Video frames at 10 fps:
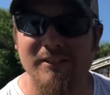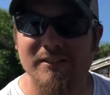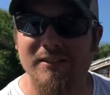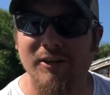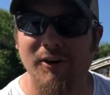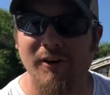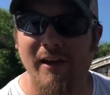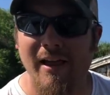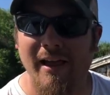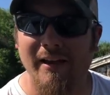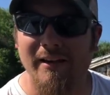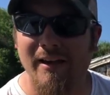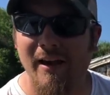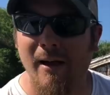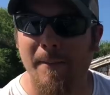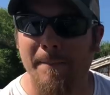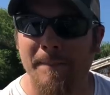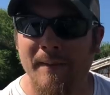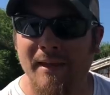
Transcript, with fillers: consider, and, um,